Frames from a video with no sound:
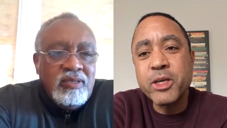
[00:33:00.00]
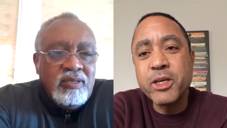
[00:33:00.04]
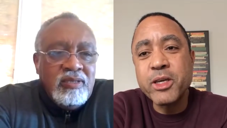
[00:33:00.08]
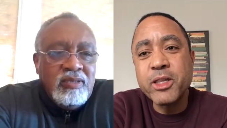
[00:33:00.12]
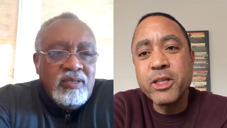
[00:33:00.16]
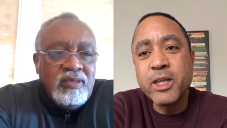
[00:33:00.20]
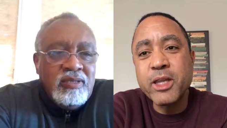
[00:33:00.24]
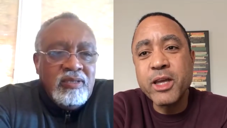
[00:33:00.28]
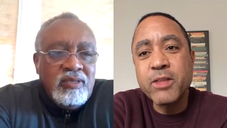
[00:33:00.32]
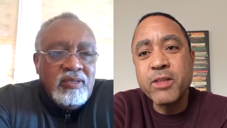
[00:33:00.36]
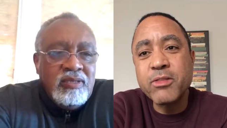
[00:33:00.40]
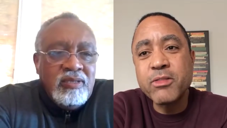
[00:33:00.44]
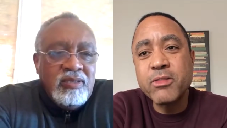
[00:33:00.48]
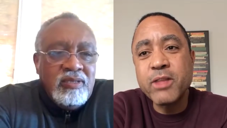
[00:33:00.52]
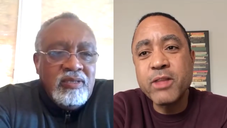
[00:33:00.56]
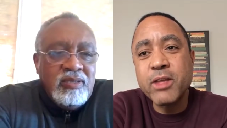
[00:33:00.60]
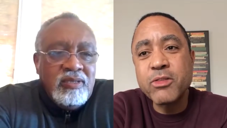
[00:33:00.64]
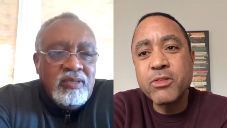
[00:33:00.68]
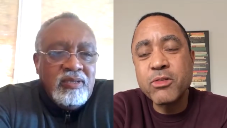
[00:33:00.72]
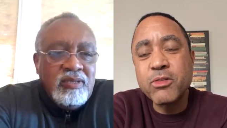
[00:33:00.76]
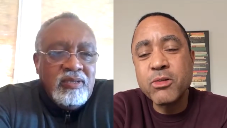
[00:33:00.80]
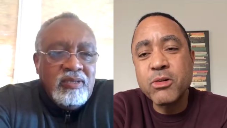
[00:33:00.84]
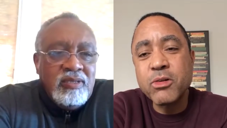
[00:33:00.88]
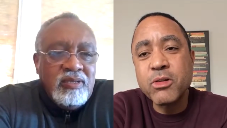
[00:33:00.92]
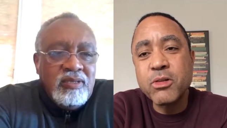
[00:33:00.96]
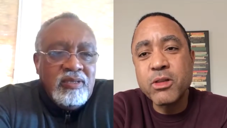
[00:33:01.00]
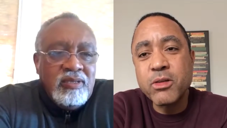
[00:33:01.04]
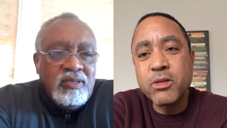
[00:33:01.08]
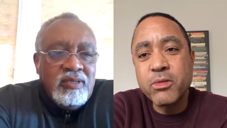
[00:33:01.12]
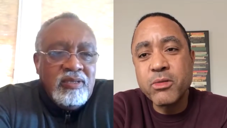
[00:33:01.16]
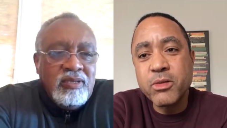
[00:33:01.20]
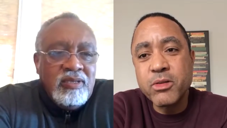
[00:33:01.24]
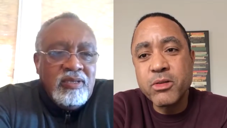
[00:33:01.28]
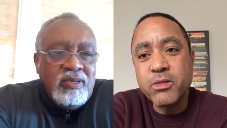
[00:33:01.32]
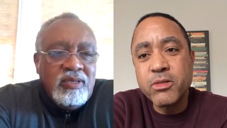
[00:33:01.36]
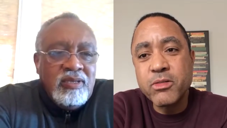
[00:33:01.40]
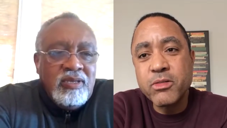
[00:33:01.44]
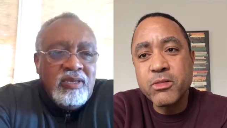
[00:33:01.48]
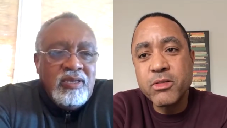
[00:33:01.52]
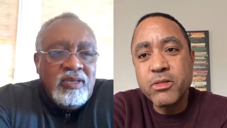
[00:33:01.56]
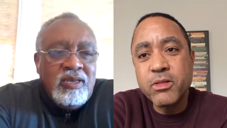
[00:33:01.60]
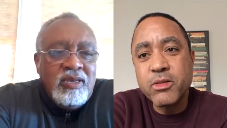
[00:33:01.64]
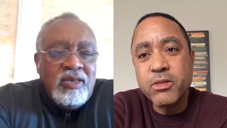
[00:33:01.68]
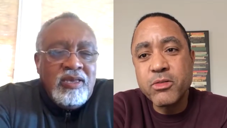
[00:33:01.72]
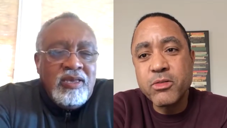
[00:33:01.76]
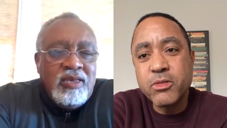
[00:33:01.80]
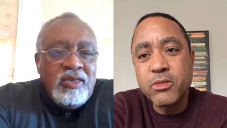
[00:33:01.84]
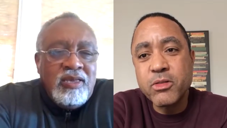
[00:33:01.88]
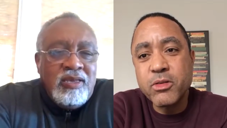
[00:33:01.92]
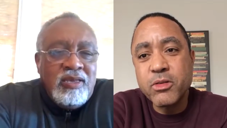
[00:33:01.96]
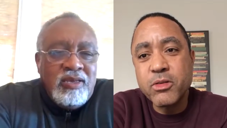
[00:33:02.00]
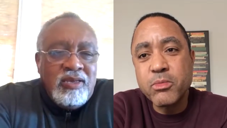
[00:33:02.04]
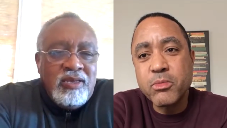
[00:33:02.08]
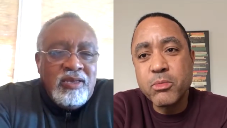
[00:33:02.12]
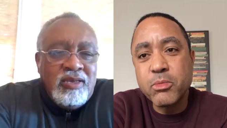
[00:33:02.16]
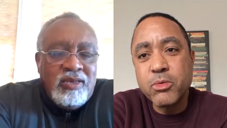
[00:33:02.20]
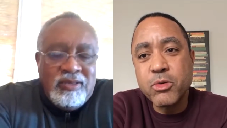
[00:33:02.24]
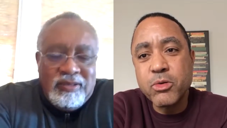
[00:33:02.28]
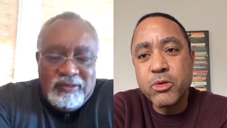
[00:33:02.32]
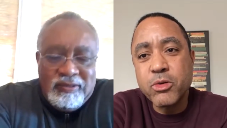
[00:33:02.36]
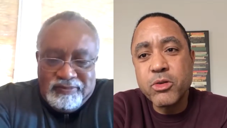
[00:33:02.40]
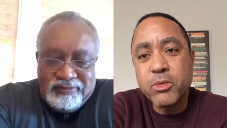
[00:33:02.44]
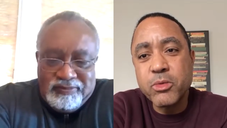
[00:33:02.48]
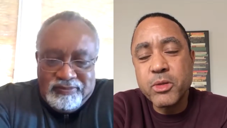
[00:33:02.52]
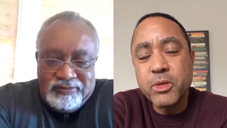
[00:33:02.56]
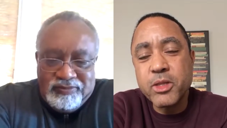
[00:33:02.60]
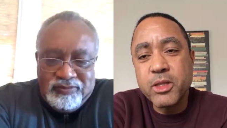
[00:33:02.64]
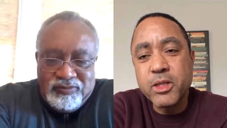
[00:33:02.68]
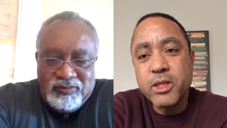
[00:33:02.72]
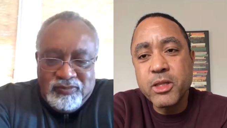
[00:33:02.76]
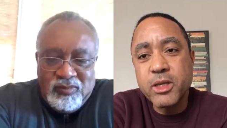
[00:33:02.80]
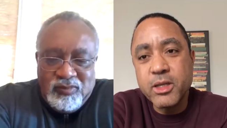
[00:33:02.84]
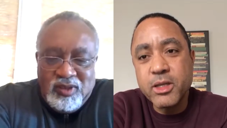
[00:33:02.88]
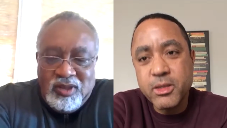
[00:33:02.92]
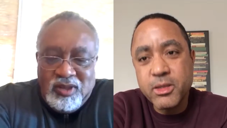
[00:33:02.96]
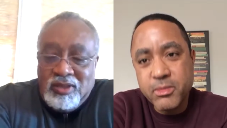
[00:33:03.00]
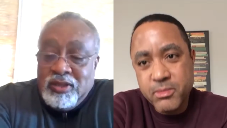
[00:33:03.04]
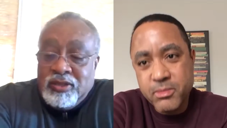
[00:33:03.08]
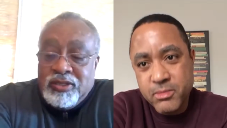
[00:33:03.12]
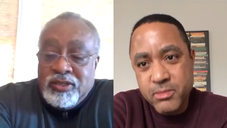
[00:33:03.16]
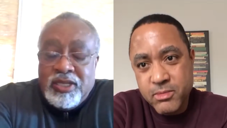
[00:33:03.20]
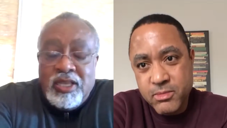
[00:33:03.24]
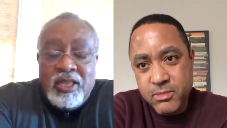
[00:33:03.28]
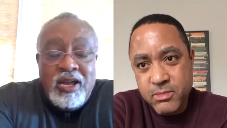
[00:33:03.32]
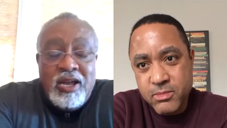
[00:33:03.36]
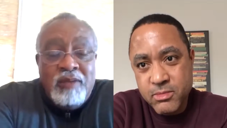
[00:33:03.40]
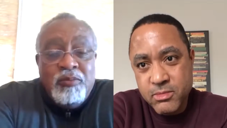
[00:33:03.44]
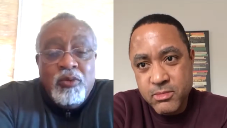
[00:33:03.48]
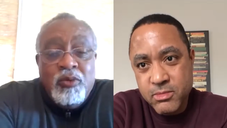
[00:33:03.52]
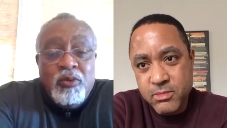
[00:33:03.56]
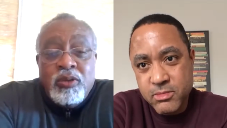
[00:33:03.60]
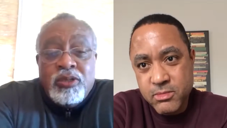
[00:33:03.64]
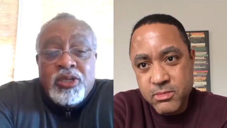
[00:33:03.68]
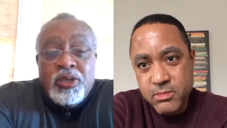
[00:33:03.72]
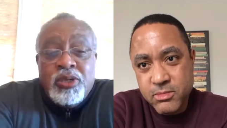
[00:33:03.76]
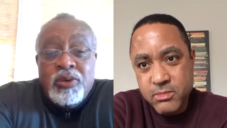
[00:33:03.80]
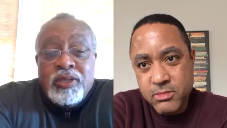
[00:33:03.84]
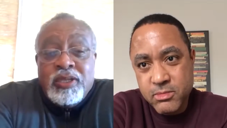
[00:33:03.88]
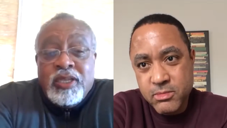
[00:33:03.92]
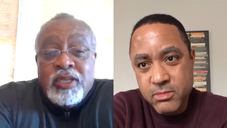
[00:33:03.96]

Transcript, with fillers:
Speaker 1: that's that's all there is. There's there's more to it than that.
Speaker 2: There's a lot more to it